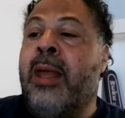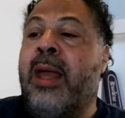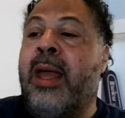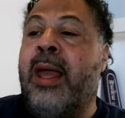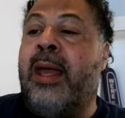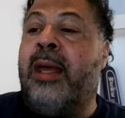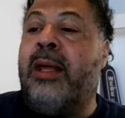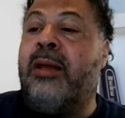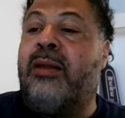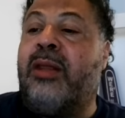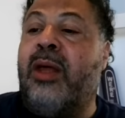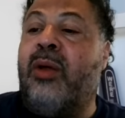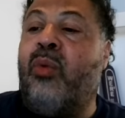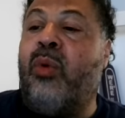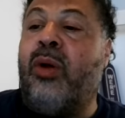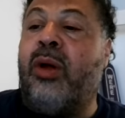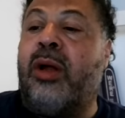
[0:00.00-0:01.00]
And they
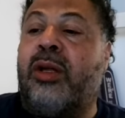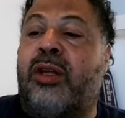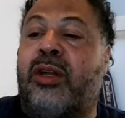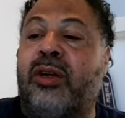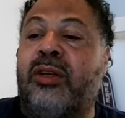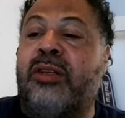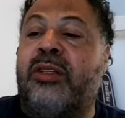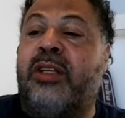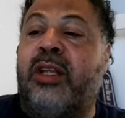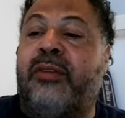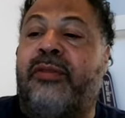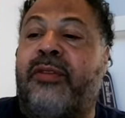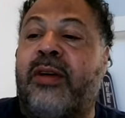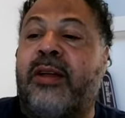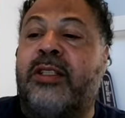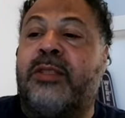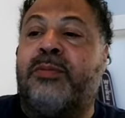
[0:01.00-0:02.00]
were a good
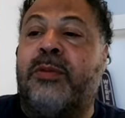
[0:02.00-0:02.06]
defense,